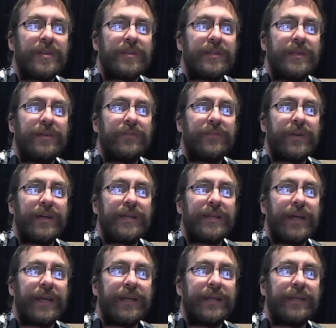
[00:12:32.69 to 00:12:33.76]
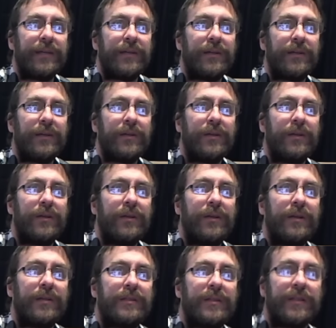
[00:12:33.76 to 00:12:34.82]
See, very tiny.
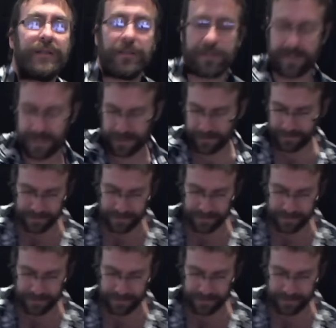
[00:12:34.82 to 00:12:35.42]
It's a little thing.